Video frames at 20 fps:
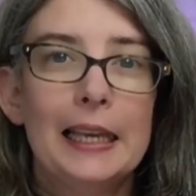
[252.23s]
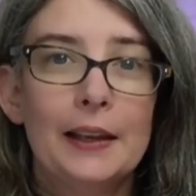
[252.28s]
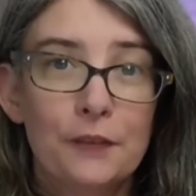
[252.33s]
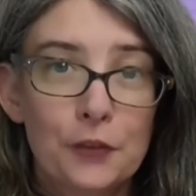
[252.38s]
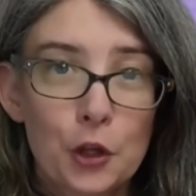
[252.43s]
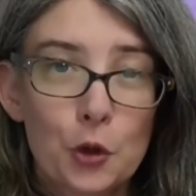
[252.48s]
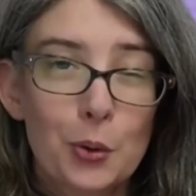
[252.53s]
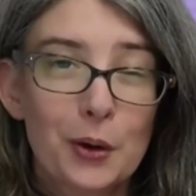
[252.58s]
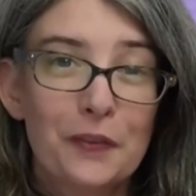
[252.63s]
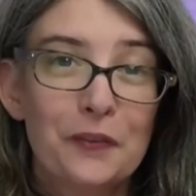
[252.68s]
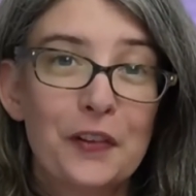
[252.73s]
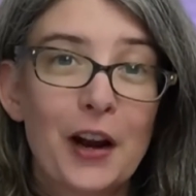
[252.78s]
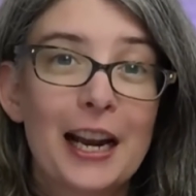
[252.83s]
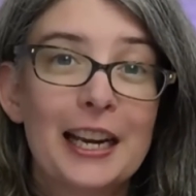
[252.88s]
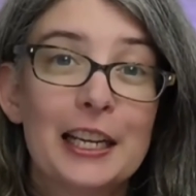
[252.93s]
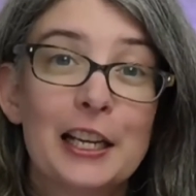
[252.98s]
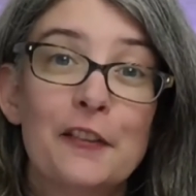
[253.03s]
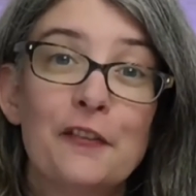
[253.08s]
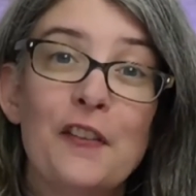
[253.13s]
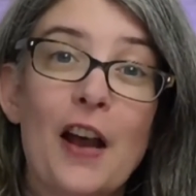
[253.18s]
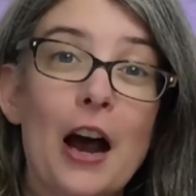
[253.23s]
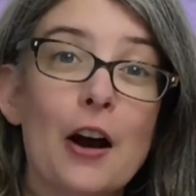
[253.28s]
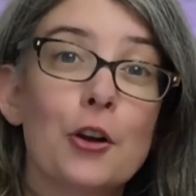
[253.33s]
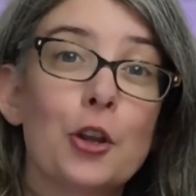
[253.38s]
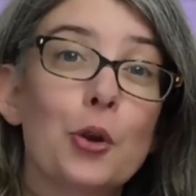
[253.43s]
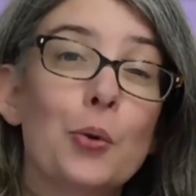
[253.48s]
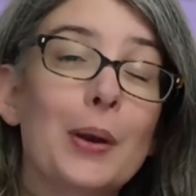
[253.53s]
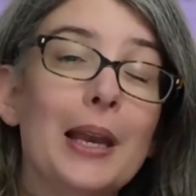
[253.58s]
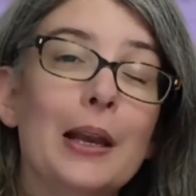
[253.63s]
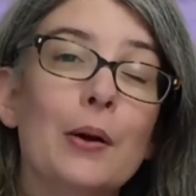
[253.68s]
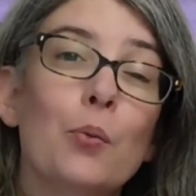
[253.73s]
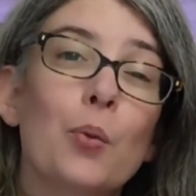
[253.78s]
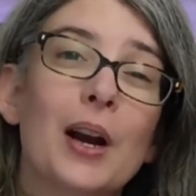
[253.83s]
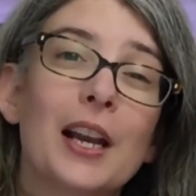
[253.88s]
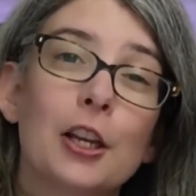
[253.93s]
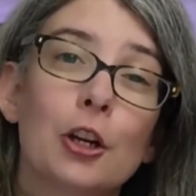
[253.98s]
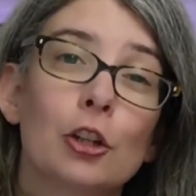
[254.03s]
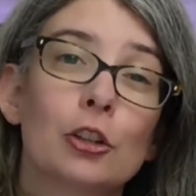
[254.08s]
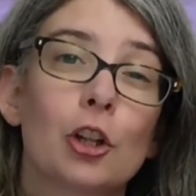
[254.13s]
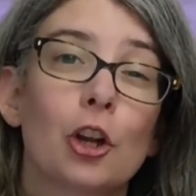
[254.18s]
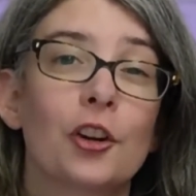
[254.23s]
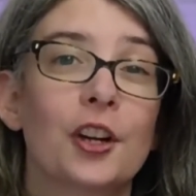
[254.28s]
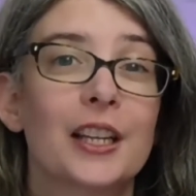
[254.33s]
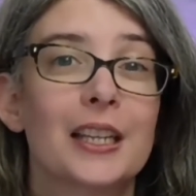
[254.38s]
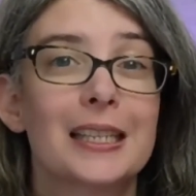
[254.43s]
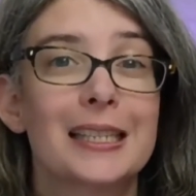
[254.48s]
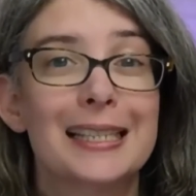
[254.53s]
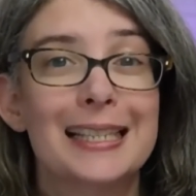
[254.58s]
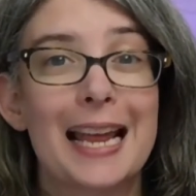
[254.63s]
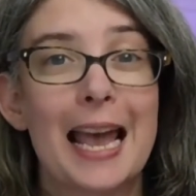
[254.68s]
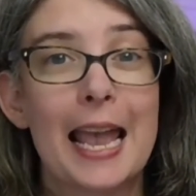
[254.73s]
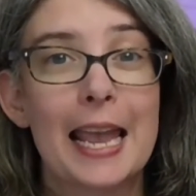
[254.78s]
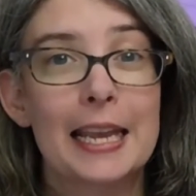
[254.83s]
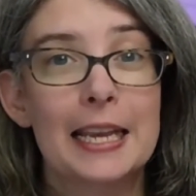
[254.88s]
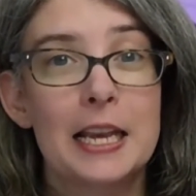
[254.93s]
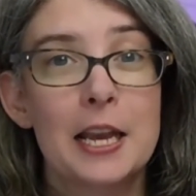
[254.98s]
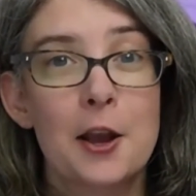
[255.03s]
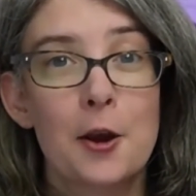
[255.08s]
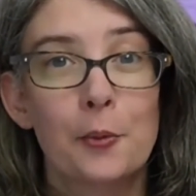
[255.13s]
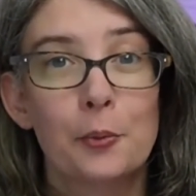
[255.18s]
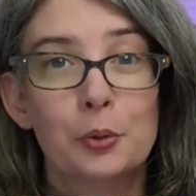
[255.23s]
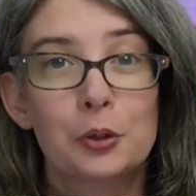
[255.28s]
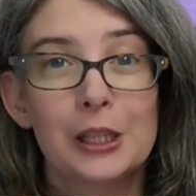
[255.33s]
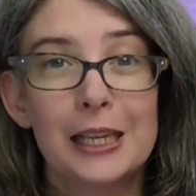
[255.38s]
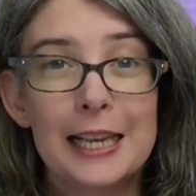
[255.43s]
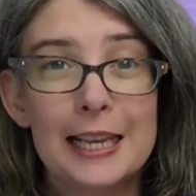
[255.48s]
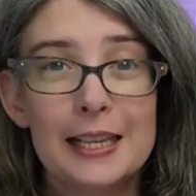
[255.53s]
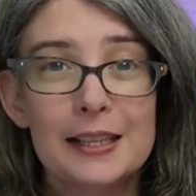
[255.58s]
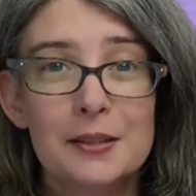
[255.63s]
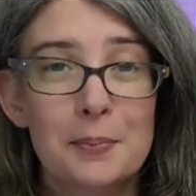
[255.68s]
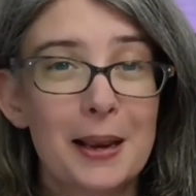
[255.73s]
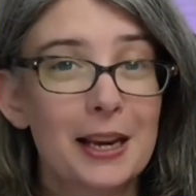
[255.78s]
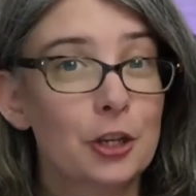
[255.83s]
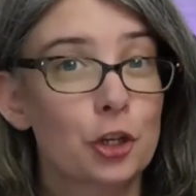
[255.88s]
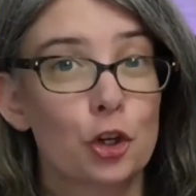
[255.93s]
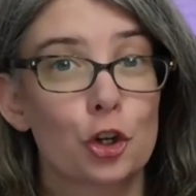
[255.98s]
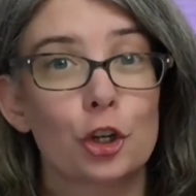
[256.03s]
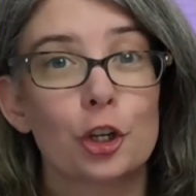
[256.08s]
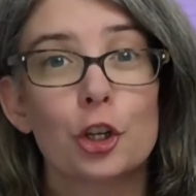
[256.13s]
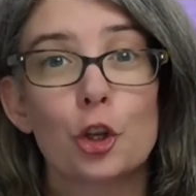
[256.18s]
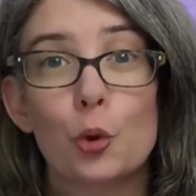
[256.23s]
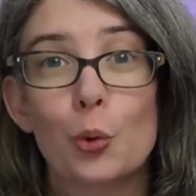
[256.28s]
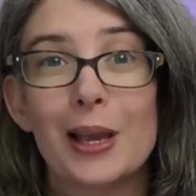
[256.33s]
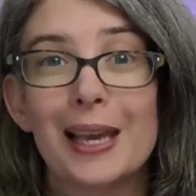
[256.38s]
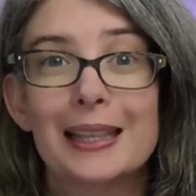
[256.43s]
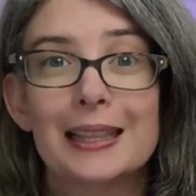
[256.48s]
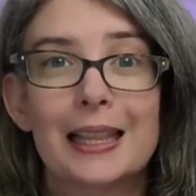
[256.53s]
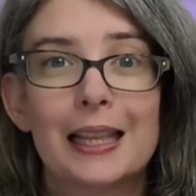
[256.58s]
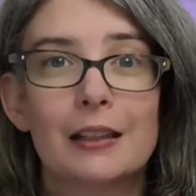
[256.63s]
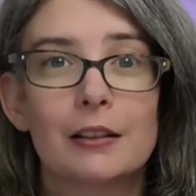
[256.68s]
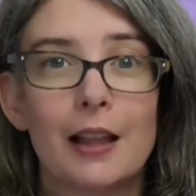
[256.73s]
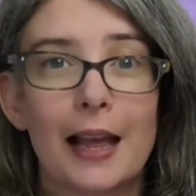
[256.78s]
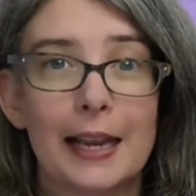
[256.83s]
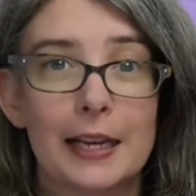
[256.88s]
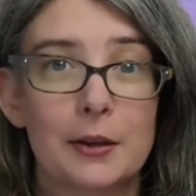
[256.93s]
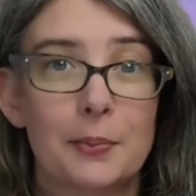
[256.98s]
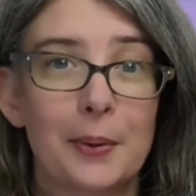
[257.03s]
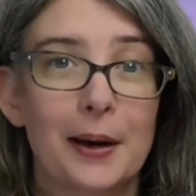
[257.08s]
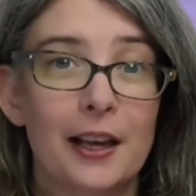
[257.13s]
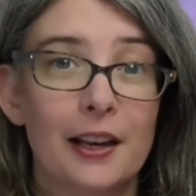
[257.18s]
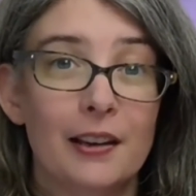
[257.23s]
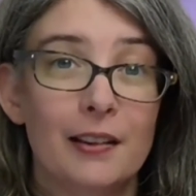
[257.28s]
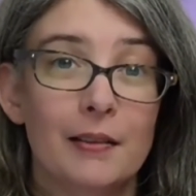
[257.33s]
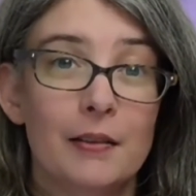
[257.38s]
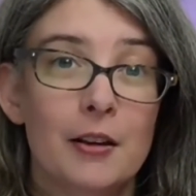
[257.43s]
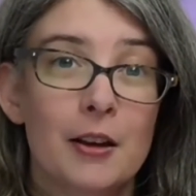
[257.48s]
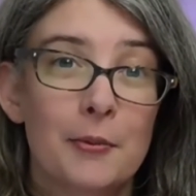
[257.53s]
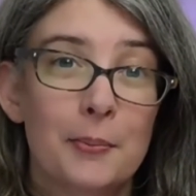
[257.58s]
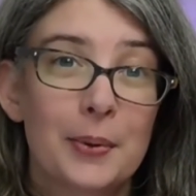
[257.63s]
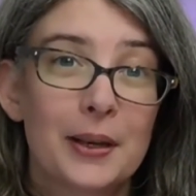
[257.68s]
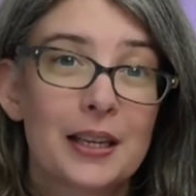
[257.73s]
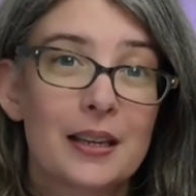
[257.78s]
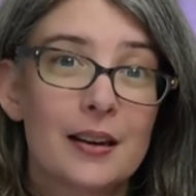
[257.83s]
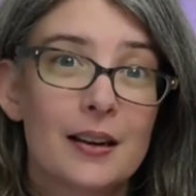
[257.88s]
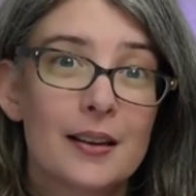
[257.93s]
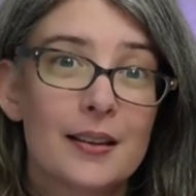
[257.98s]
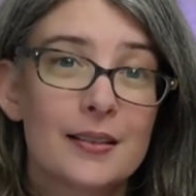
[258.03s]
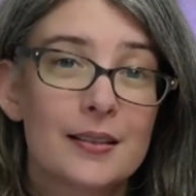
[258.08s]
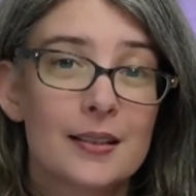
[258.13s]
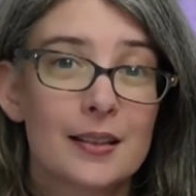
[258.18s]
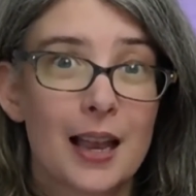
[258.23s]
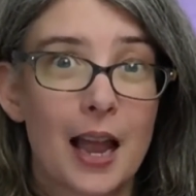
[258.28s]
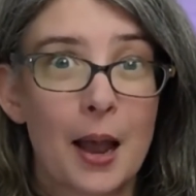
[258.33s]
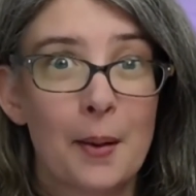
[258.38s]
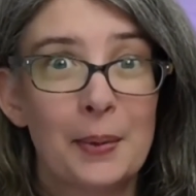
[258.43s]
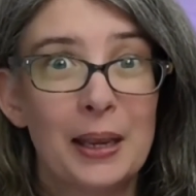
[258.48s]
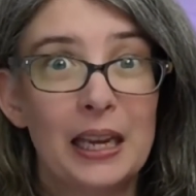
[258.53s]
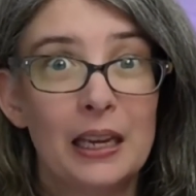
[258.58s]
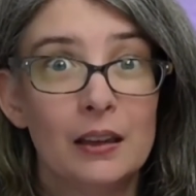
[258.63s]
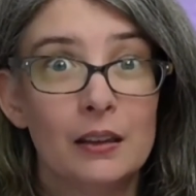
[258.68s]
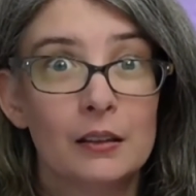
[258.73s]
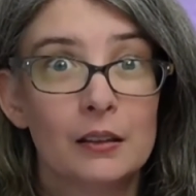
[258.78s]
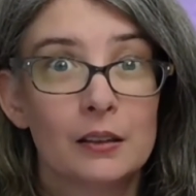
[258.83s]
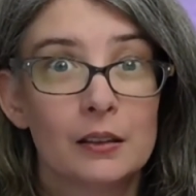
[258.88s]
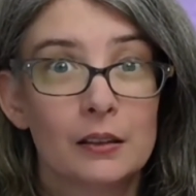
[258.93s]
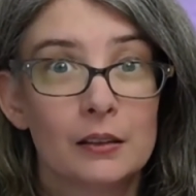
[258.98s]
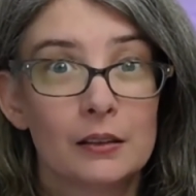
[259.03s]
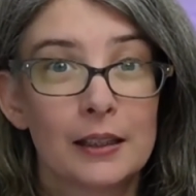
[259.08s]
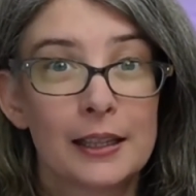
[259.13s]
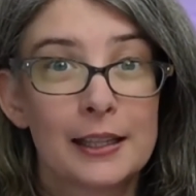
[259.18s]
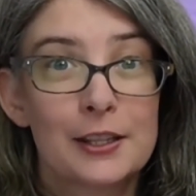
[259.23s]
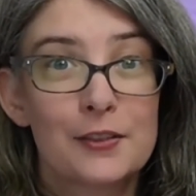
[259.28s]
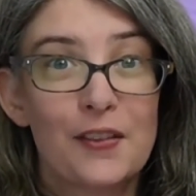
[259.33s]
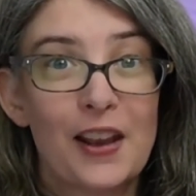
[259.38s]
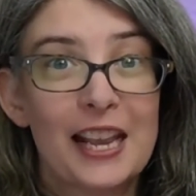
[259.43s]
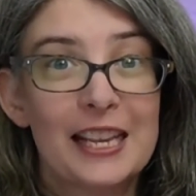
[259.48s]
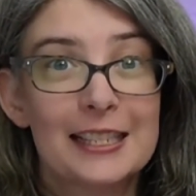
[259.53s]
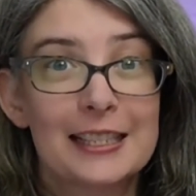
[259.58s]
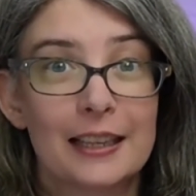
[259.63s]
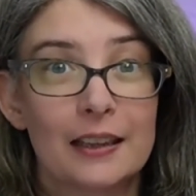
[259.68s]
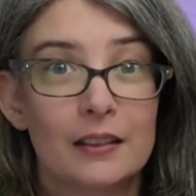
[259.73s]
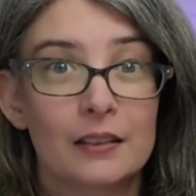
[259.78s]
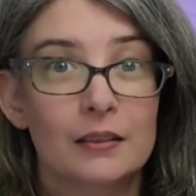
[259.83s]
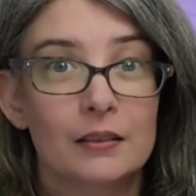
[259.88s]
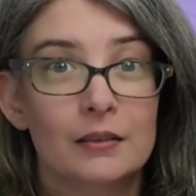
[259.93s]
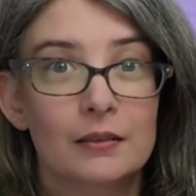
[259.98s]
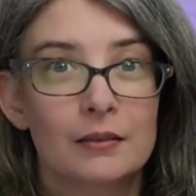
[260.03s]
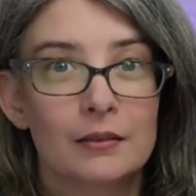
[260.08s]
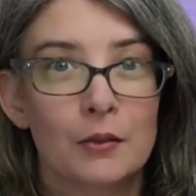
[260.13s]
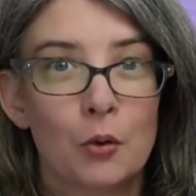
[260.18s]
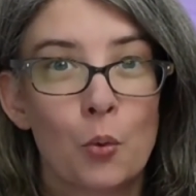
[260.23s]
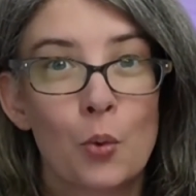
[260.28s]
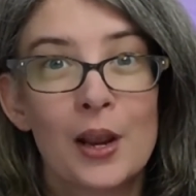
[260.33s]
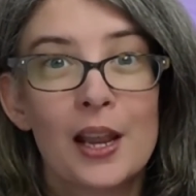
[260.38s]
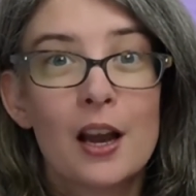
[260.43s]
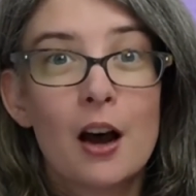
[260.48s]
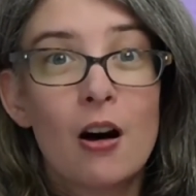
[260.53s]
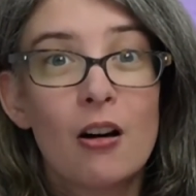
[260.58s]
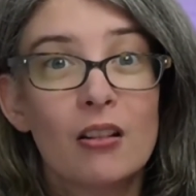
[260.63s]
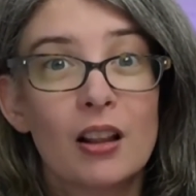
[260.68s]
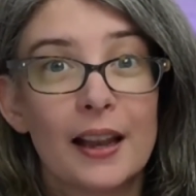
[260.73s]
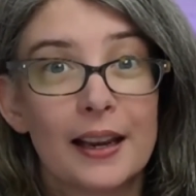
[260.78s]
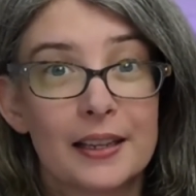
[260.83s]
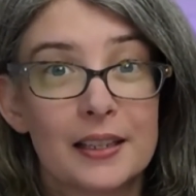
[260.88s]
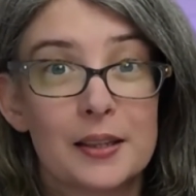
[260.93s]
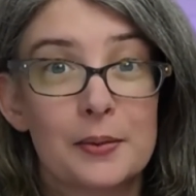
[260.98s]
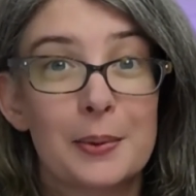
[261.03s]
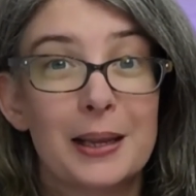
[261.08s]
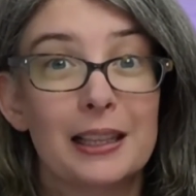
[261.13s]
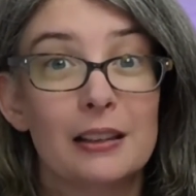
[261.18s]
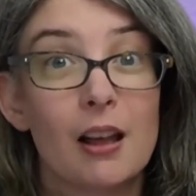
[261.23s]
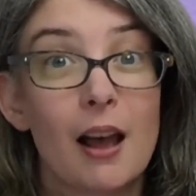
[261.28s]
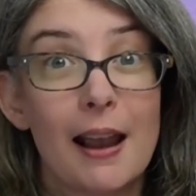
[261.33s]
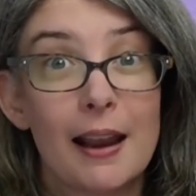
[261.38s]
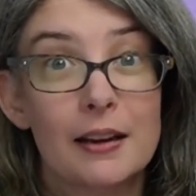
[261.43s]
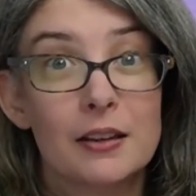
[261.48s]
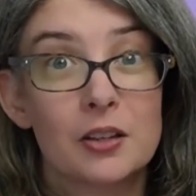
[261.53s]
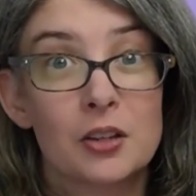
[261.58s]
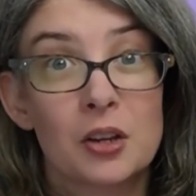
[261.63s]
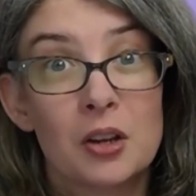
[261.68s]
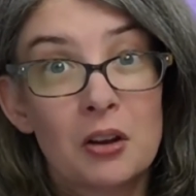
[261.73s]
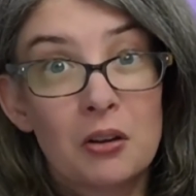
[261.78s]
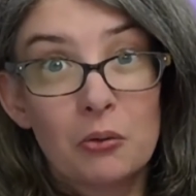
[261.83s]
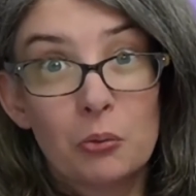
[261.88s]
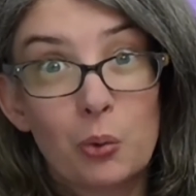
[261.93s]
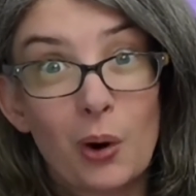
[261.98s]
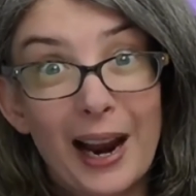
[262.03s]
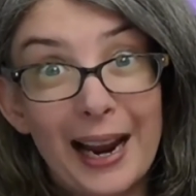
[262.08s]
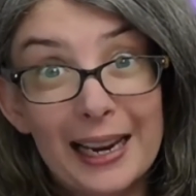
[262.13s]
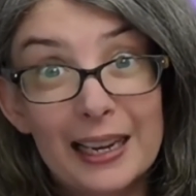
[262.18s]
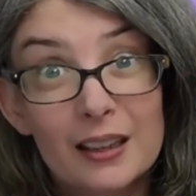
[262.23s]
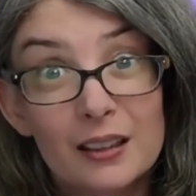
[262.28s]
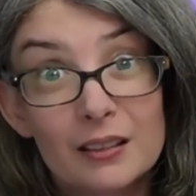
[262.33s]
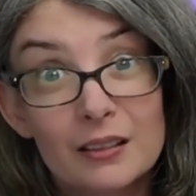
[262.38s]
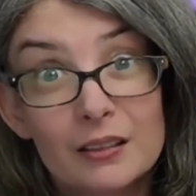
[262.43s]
If you are finding value in what you're learning today, please make sure you hit the like button because, I mean, let's face it, we all like to be liked, right?